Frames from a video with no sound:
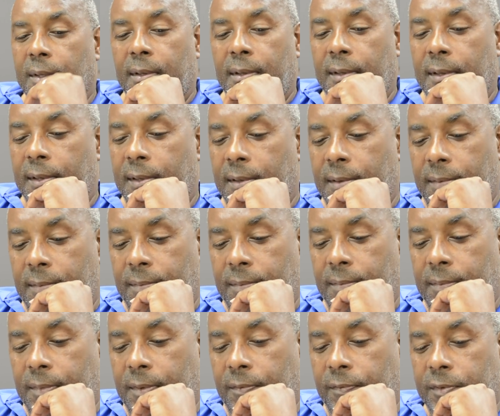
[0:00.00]

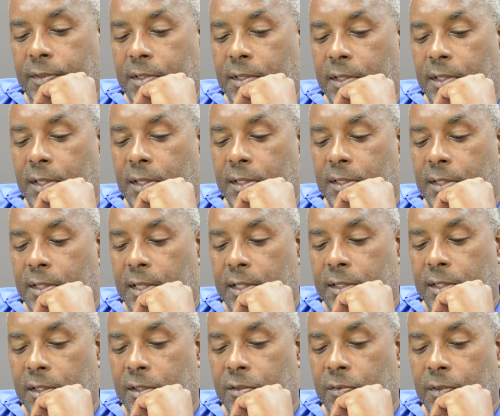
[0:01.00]
Um, obviously, he's in that
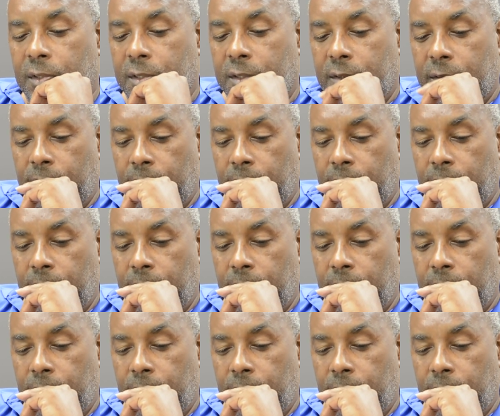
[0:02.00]
situation.